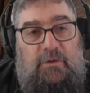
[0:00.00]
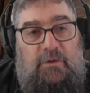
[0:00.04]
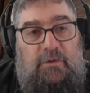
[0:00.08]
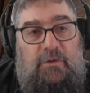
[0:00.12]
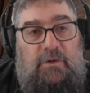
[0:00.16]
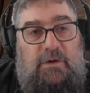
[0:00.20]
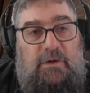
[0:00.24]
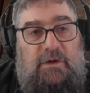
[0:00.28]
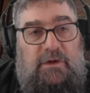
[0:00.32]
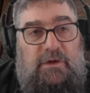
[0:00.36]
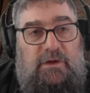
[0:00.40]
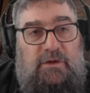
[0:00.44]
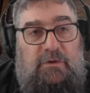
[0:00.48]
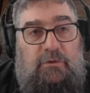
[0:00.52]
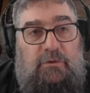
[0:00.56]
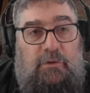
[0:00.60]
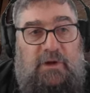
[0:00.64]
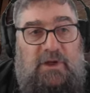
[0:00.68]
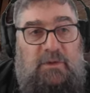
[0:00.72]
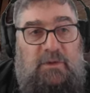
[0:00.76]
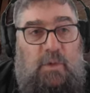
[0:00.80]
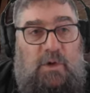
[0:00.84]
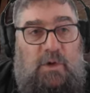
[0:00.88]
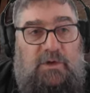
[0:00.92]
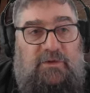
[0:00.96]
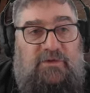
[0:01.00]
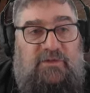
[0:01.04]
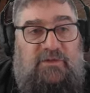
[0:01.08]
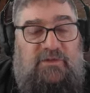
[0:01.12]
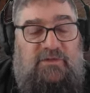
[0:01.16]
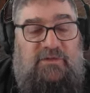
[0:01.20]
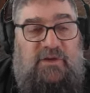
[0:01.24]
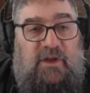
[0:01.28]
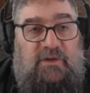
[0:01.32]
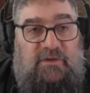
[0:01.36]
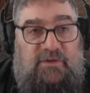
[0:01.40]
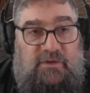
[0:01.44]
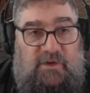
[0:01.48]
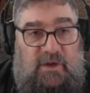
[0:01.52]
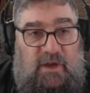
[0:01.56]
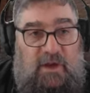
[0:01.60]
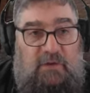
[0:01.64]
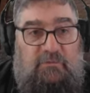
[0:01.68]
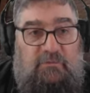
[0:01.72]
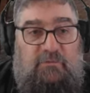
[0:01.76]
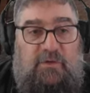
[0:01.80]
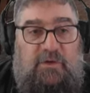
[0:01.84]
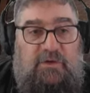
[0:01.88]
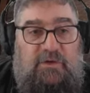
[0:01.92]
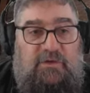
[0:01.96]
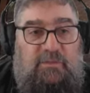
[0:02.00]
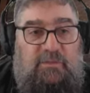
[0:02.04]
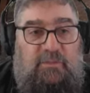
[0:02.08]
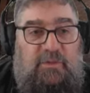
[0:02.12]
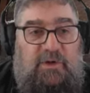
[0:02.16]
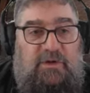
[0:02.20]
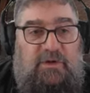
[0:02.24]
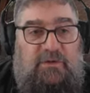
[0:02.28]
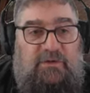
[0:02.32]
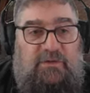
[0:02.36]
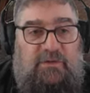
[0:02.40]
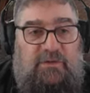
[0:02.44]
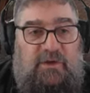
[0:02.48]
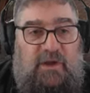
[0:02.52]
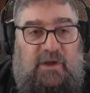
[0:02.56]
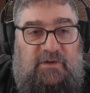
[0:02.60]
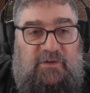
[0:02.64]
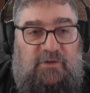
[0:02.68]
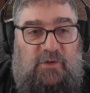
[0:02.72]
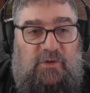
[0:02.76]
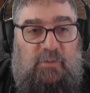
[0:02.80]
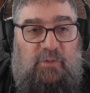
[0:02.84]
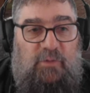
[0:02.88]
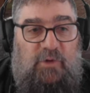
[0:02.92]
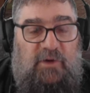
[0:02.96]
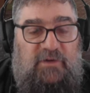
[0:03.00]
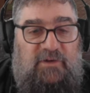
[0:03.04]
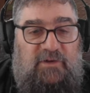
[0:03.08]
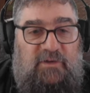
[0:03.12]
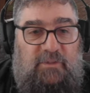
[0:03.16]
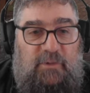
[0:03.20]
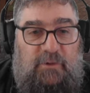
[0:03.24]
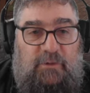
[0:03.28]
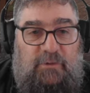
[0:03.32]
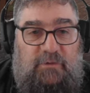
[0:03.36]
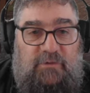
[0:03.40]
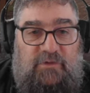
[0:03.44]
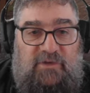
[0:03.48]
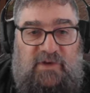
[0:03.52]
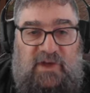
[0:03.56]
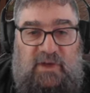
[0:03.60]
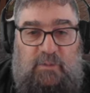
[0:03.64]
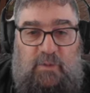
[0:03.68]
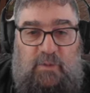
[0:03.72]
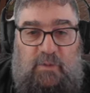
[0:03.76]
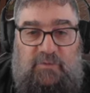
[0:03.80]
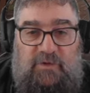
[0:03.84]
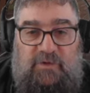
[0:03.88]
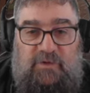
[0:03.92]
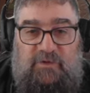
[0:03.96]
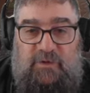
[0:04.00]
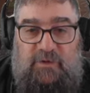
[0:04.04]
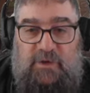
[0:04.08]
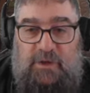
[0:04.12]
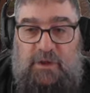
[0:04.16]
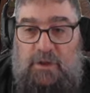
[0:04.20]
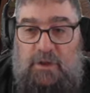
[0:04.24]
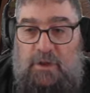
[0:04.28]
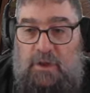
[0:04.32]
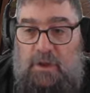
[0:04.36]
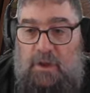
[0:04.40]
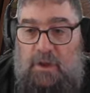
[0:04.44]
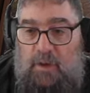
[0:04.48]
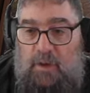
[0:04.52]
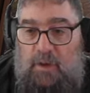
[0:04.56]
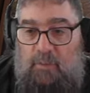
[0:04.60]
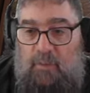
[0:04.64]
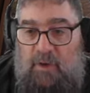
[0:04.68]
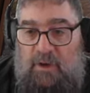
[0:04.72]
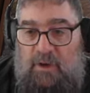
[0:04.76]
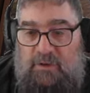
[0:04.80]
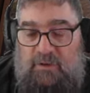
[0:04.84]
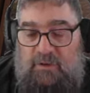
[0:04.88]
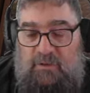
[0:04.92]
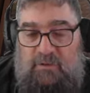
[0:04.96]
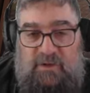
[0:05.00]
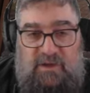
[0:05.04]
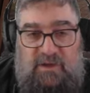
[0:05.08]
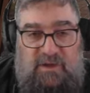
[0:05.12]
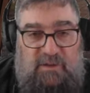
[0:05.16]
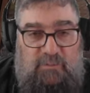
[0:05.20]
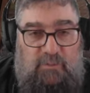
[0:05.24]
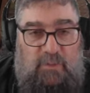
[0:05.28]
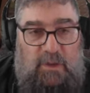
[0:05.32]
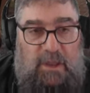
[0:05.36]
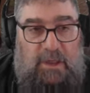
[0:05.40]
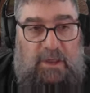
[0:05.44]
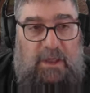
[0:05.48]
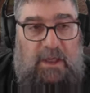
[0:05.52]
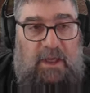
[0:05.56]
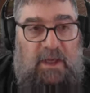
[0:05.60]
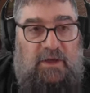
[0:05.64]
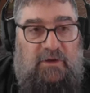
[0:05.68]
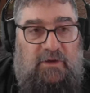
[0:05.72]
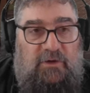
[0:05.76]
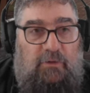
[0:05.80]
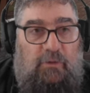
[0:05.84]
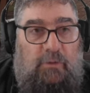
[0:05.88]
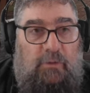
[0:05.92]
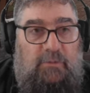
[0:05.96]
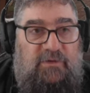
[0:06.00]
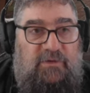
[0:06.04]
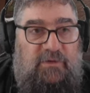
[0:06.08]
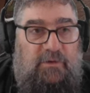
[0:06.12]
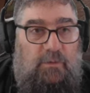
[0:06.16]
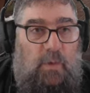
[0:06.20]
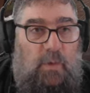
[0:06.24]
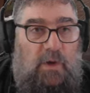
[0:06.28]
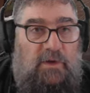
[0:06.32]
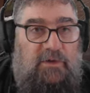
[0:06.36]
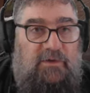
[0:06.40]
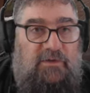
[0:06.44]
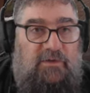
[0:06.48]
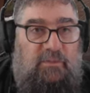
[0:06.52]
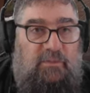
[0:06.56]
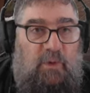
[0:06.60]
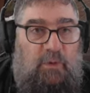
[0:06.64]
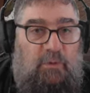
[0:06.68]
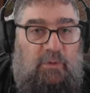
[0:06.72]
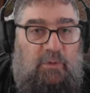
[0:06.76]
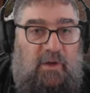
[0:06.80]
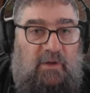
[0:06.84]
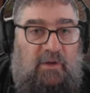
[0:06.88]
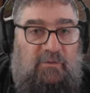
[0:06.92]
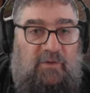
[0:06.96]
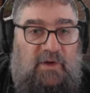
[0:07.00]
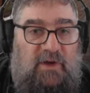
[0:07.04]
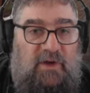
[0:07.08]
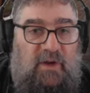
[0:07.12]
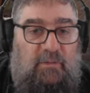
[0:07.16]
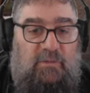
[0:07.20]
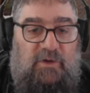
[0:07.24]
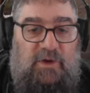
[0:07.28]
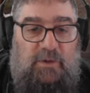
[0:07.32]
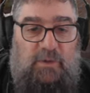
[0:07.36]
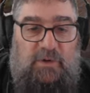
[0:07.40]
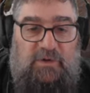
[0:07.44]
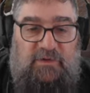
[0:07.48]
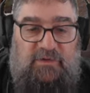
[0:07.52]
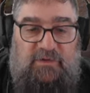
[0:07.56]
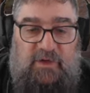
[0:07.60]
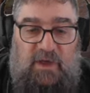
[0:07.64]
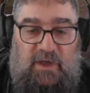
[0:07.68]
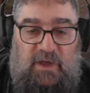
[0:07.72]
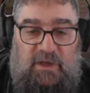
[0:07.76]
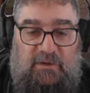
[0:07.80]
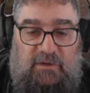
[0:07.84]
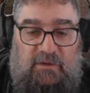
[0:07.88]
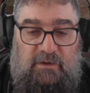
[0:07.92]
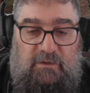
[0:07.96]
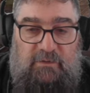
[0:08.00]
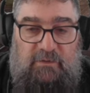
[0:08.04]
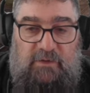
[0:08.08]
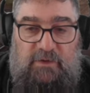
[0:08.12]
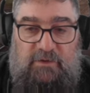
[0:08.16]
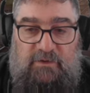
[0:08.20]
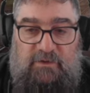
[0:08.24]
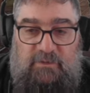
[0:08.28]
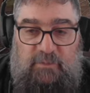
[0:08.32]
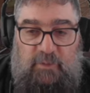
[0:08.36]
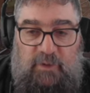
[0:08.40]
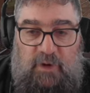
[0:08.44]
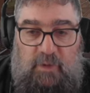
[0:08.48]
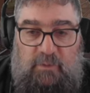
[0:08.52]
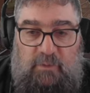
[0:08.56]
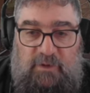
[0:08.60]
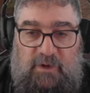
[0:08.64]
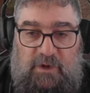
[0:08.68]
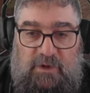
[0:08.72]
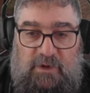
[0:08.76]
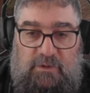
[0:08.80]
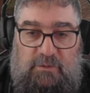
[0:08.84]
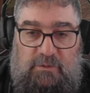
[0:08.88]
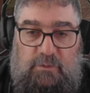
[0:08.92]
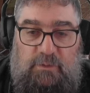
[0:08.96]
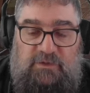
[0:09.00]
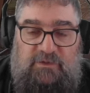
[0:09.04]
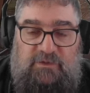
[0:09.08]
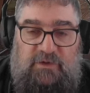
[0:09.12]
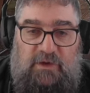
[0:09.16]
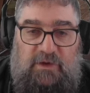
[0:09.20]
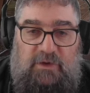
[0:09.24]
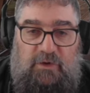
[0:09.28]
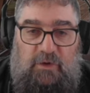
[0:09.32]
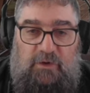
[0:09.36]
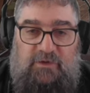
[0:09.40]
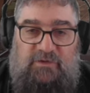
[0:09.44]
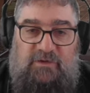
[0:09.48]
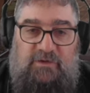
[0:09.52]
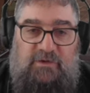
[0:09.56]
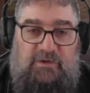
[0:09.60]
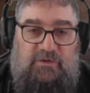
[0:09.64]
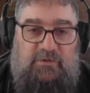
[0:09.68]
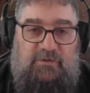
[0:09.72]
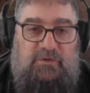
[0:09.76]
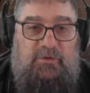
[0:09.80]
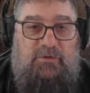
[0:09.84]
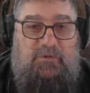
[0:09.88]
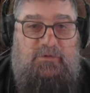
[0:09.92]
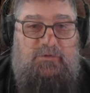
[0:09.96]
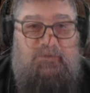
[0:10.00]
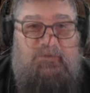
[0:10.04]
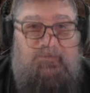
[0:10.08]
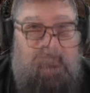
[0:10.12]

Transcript: The green ones doesn't have this because it has to operate in Spirit of Steam, obviously, but the black and crimson ones both have AWS and the speedometer, which are nice additions.